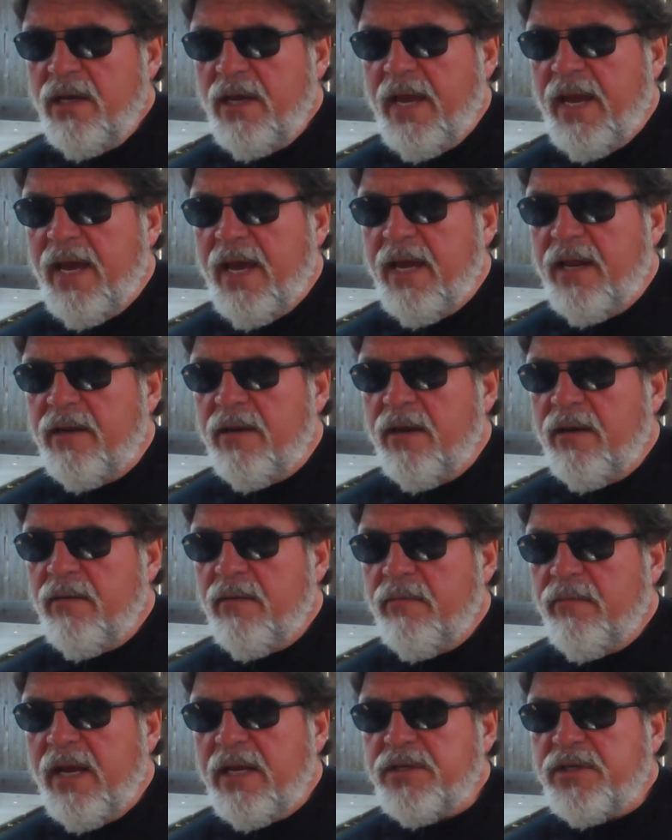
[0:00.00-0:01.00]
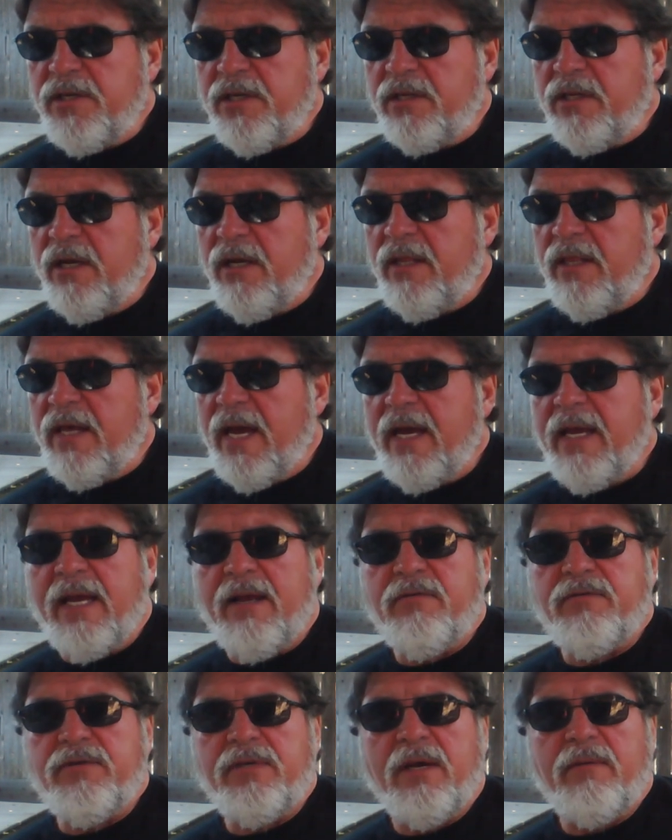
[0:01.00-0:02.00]
them. And basically that
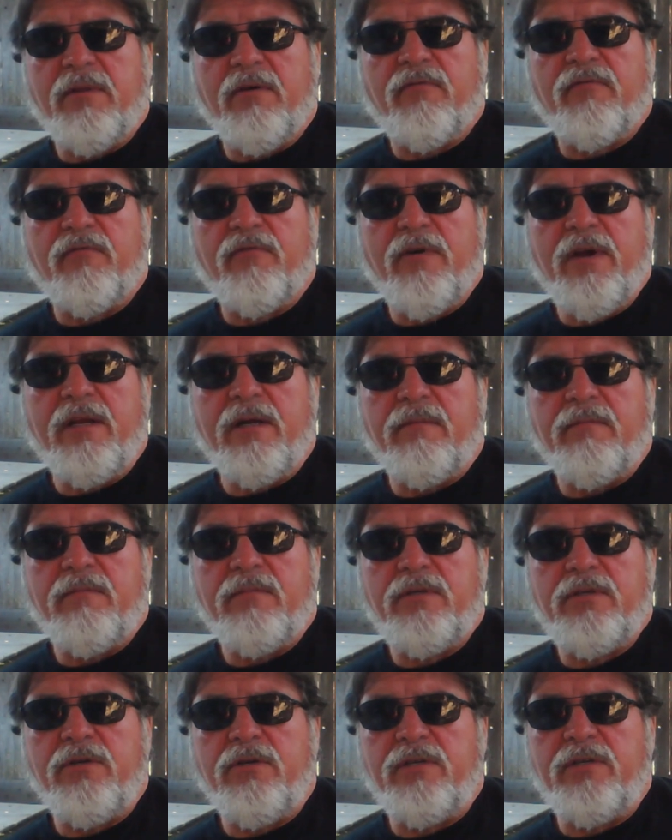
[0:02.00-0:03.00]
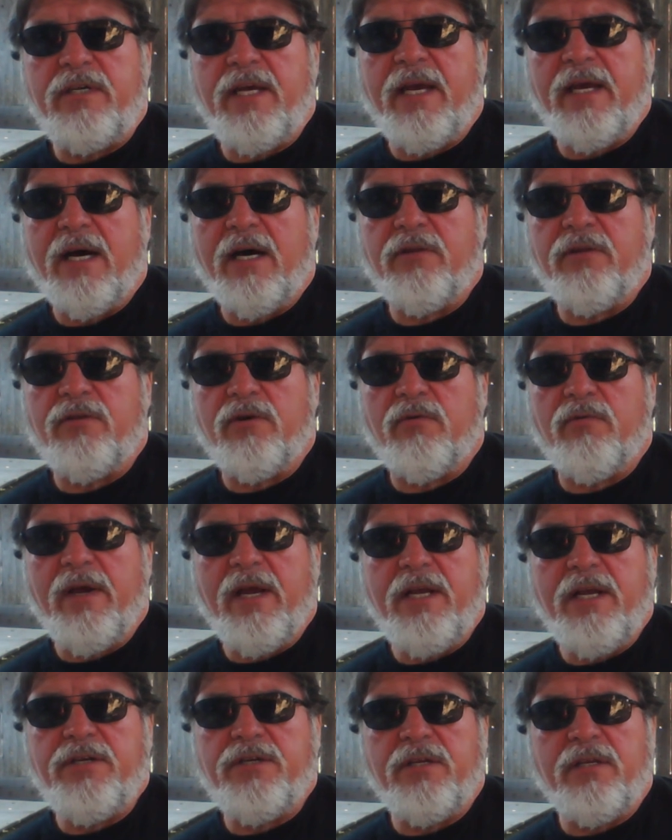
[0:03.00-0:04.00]
gives them the freedom to take out their
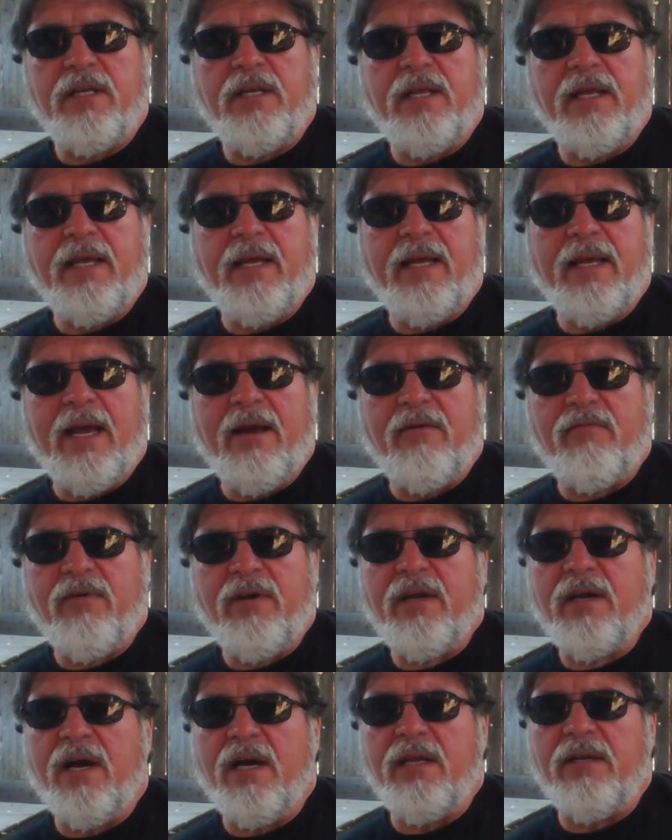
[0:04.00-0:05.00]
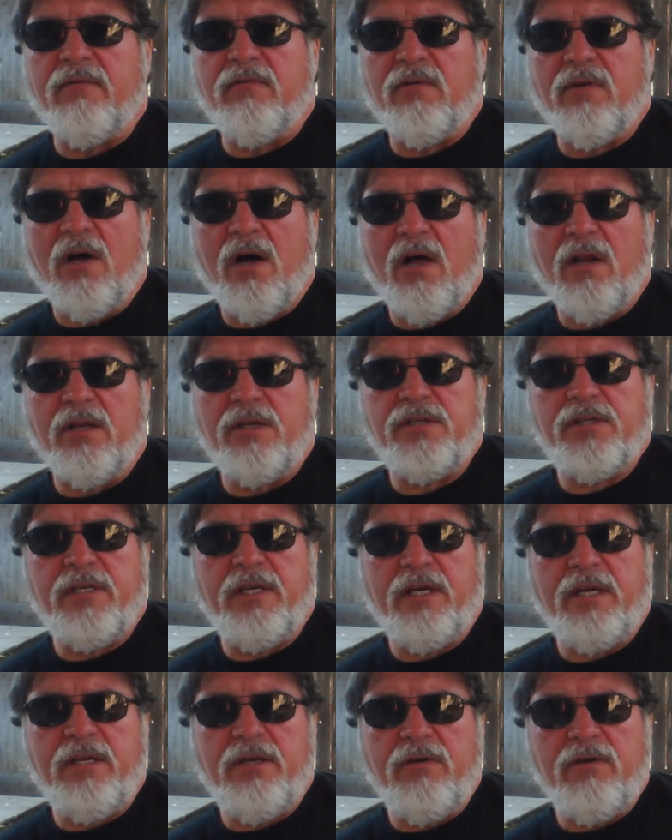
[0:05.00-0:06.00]
rage in every kind of lawless
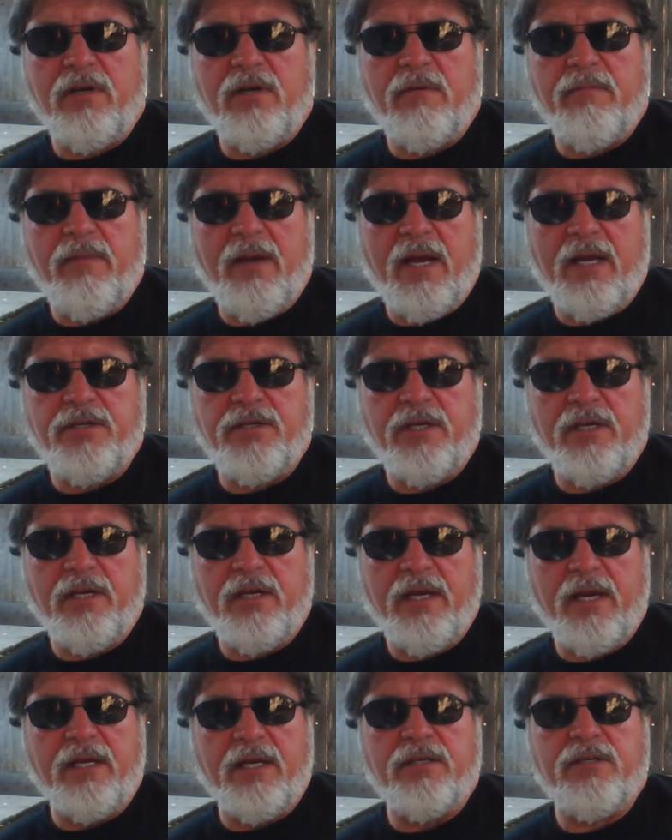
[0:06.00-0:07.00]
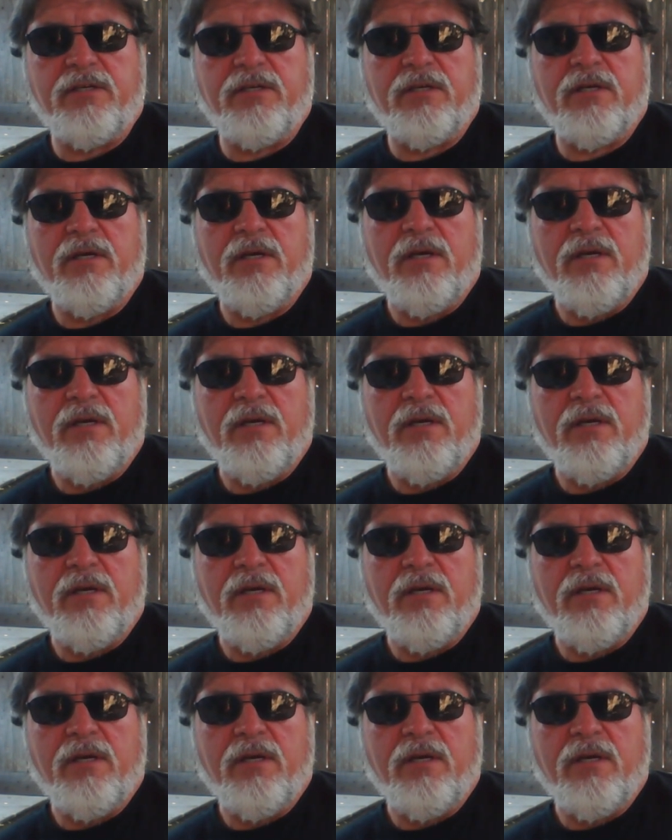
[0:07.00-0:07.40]
deed you can imagine against